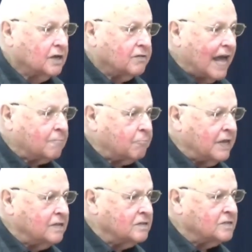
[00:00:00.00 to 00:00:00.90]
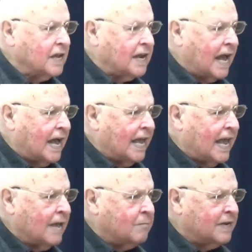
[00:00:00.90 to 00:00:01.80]
That means that I
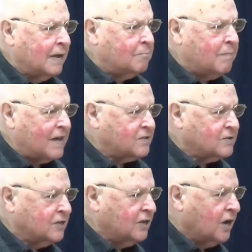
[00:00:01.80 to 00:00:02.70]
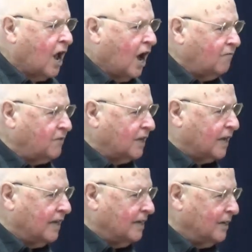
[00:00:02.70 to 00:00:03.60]
am an ambassador of the
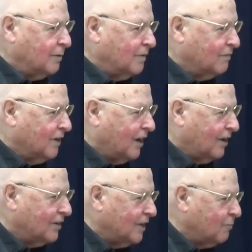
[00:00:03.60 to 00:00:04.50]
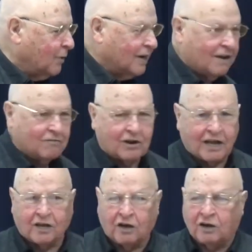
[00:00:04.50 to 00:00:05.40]
kingdom of God, and wherever I
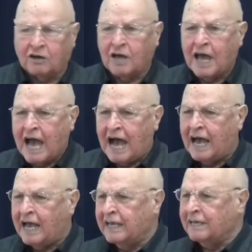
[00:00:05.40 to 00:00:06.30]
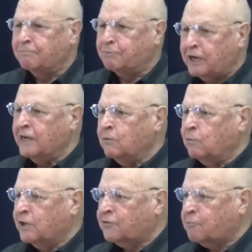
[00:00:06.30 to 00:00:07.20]
go, I bring
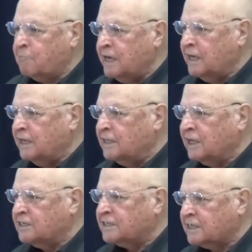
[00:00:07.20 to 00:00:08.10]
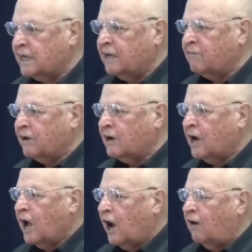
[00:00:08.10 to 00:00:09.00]
with me the Savior
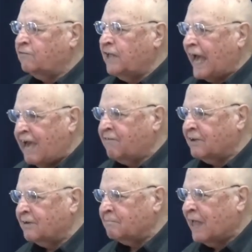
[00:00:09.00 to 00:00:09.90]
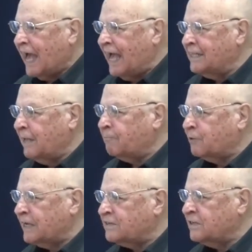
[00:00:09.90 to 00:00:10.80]
of heaven and the
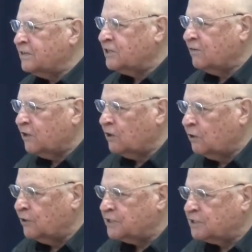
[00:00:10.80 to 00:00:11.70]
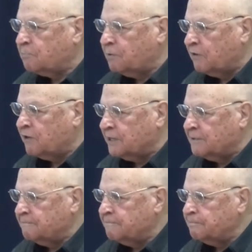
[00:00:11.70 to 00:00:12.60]
presence of the Holy Spirit.
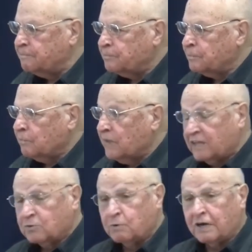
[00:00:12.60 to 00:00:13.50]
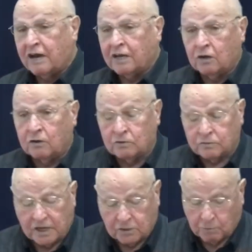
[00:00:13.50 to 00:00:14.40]
That's where I go,
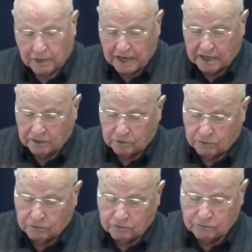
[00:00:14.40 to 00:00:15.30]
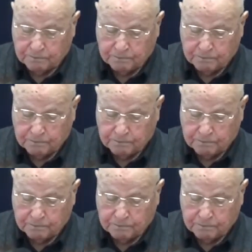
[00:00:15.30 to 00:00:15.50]
that's where I do.